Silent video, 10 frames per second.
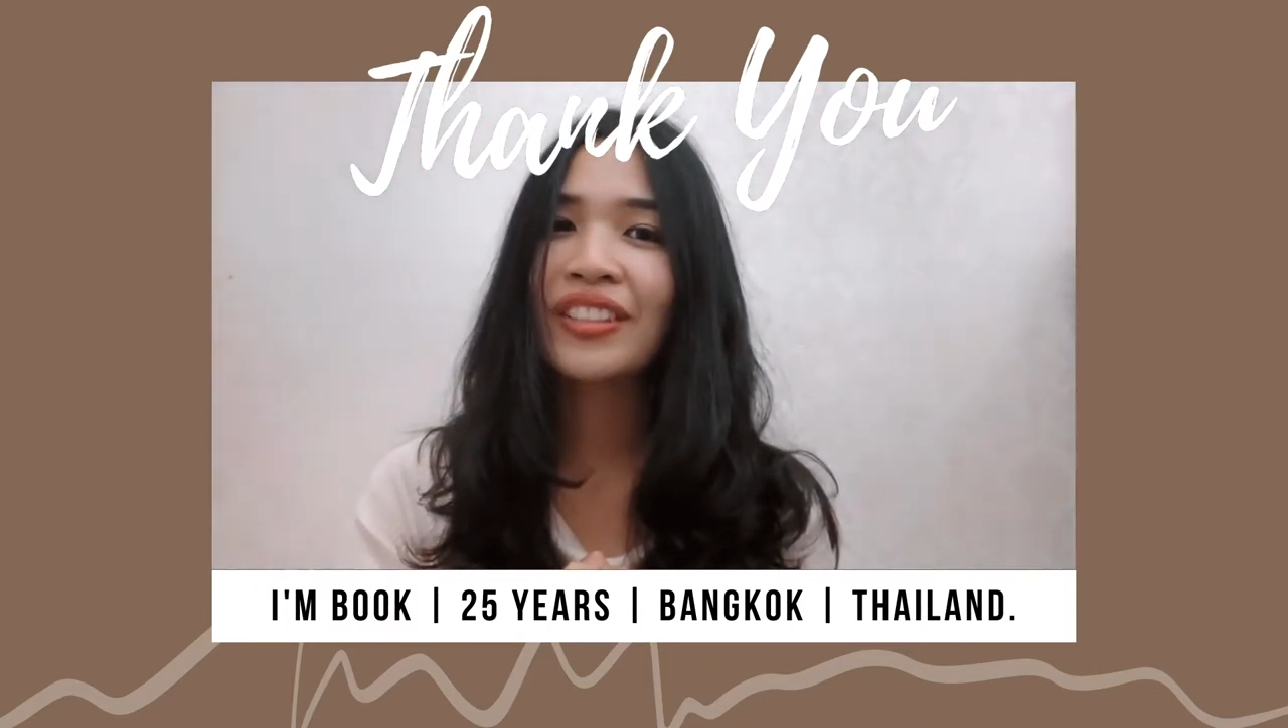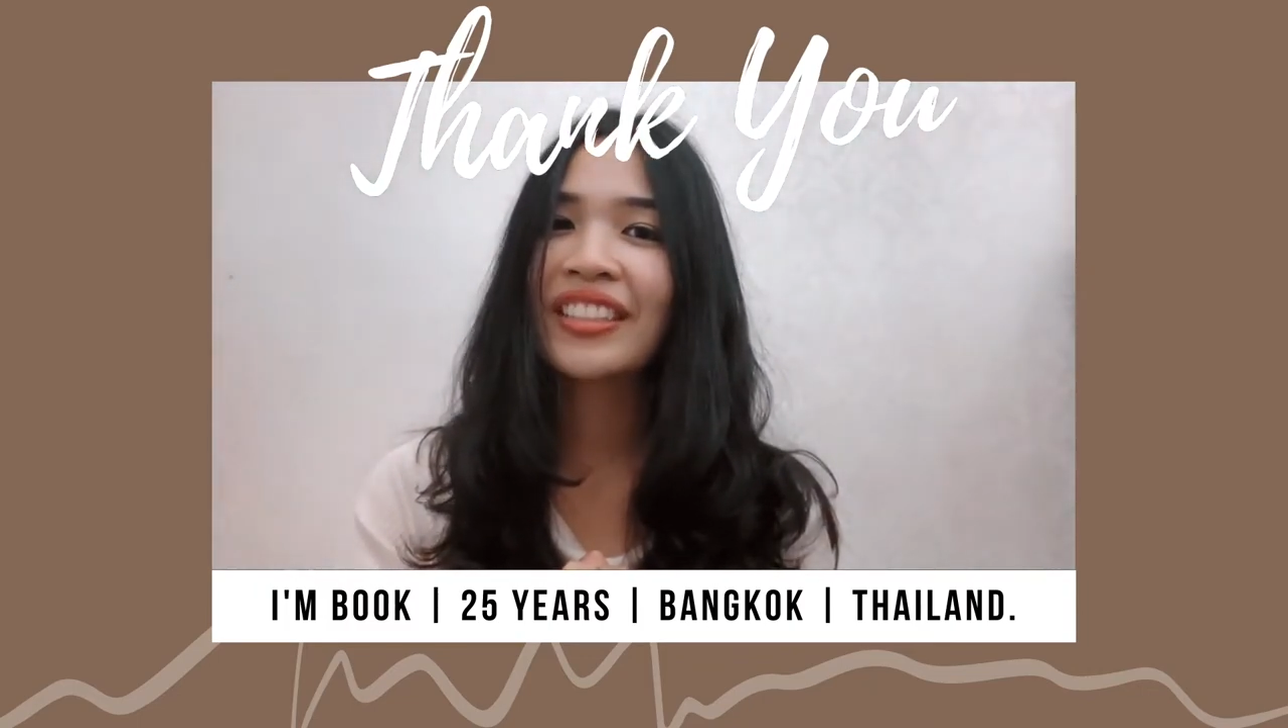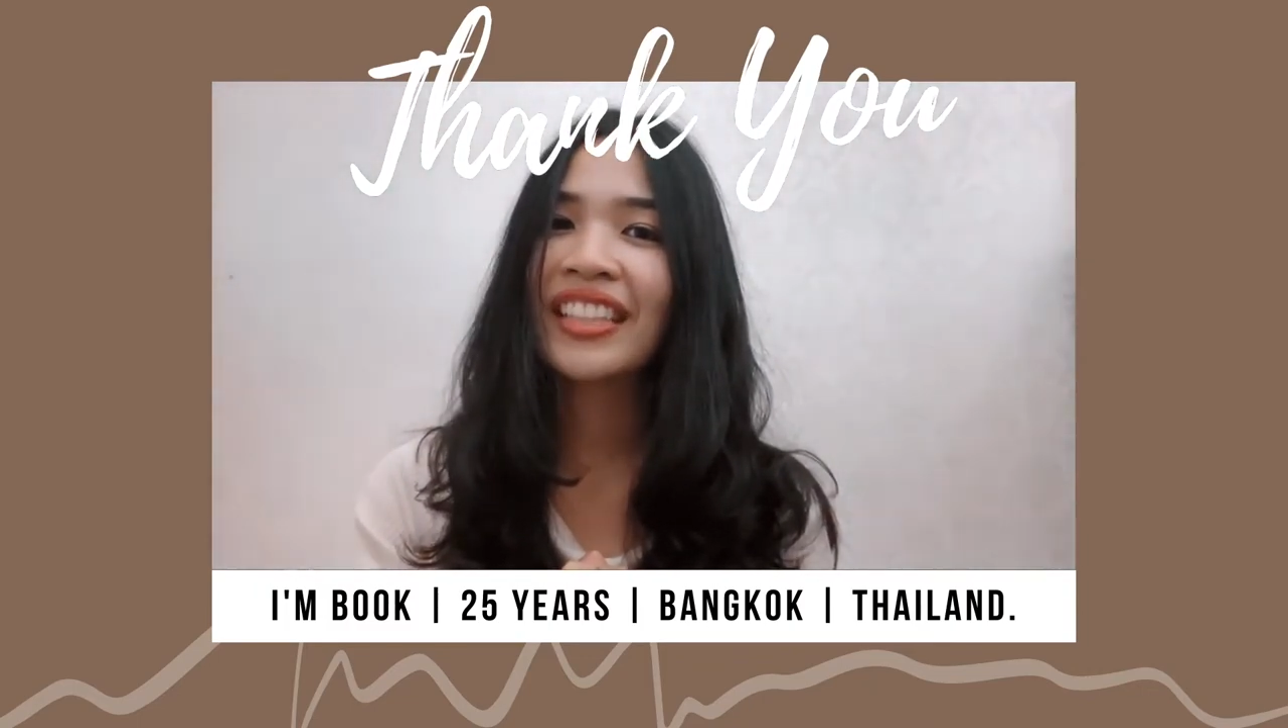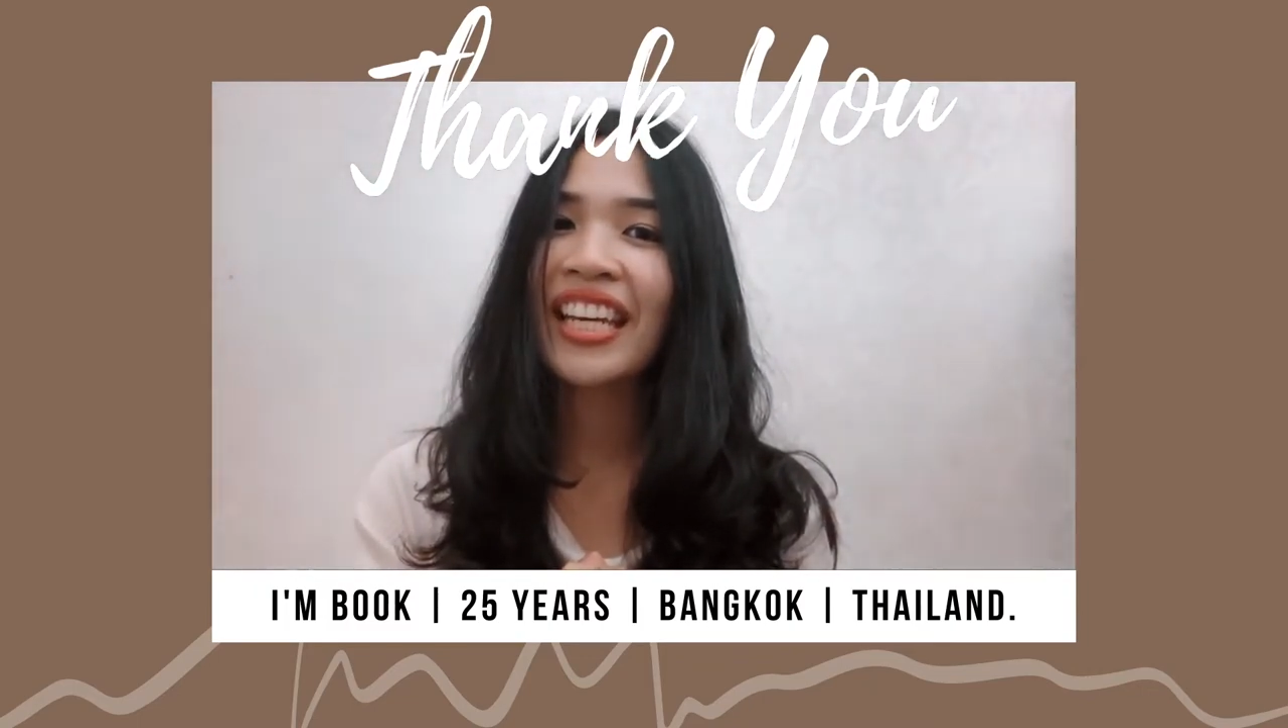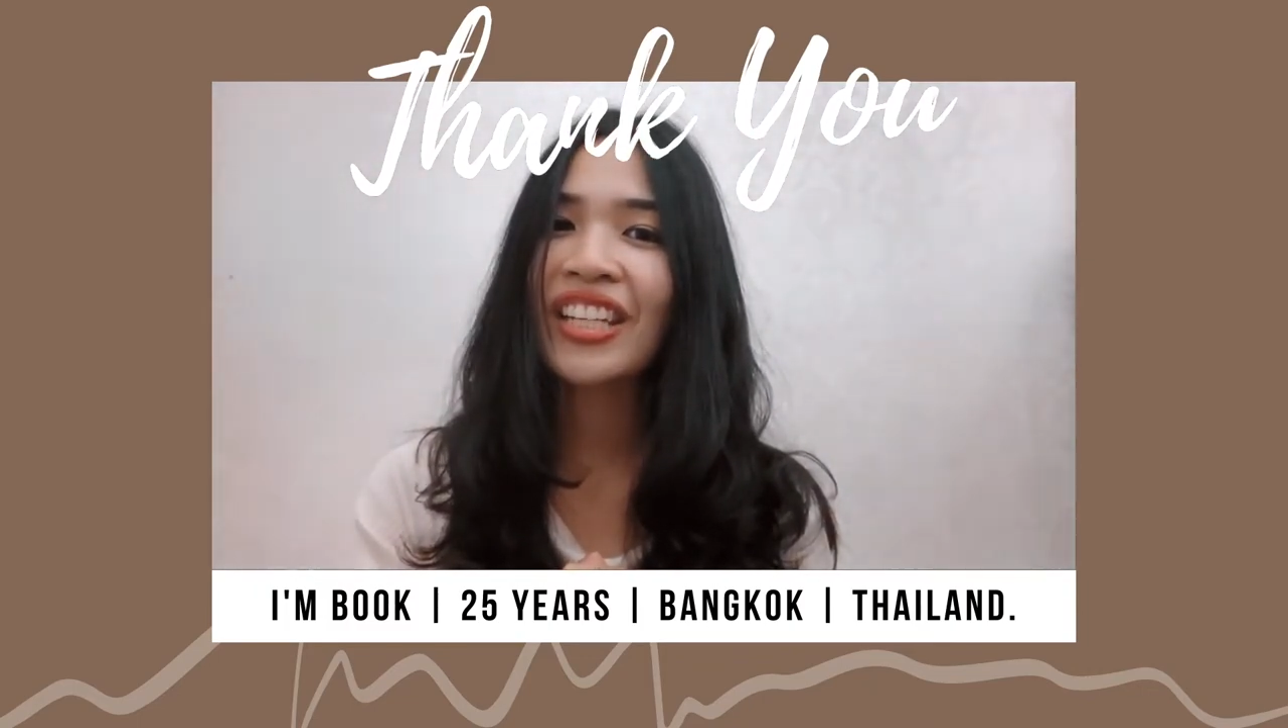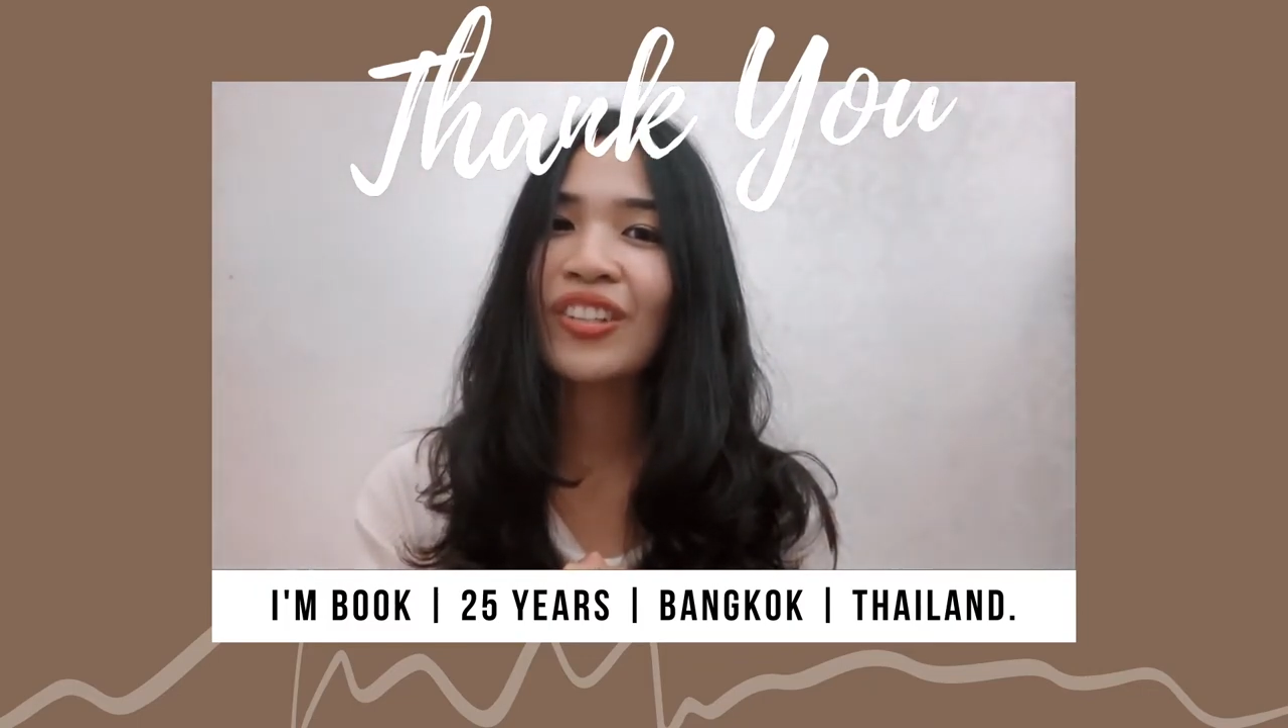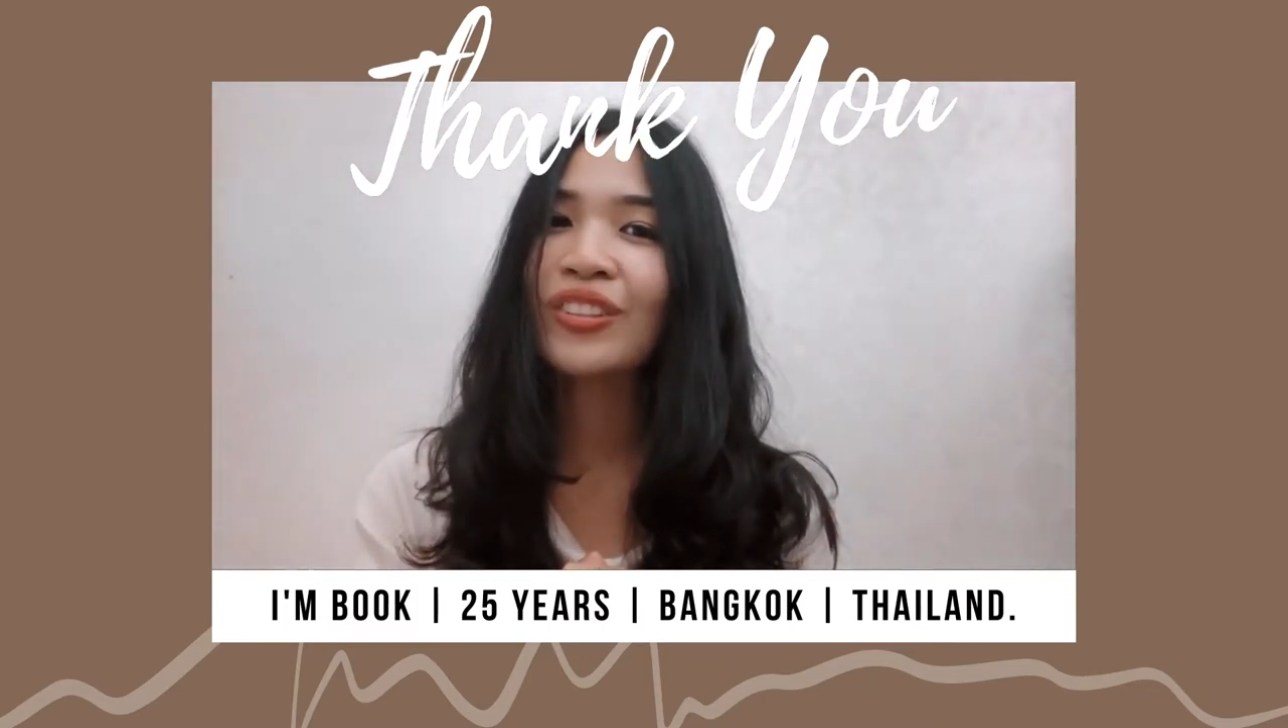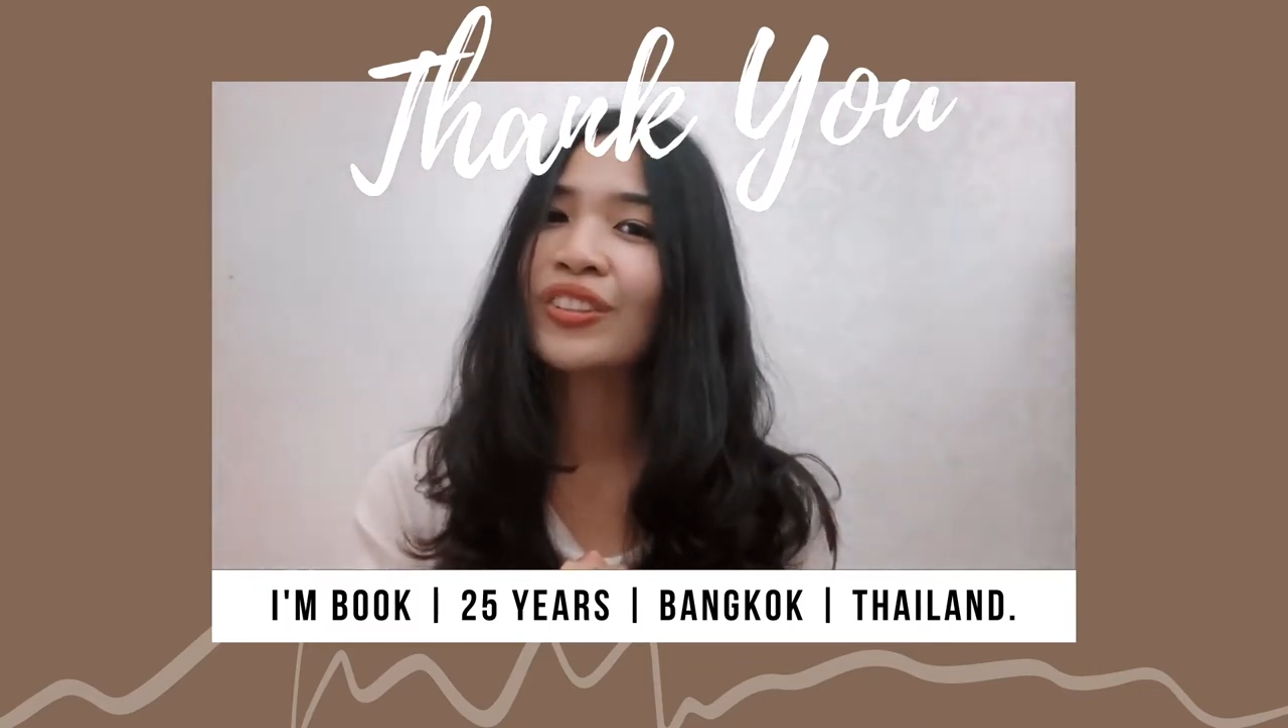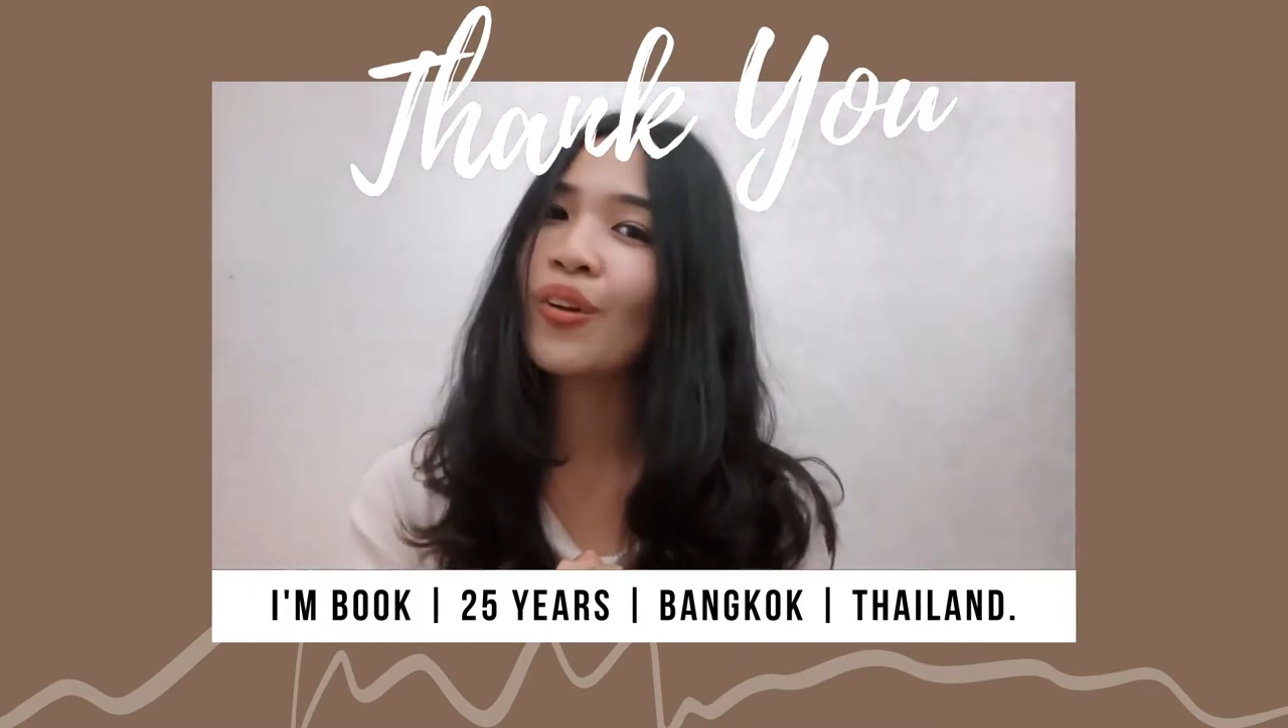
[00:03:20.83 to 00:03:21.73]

seeing you so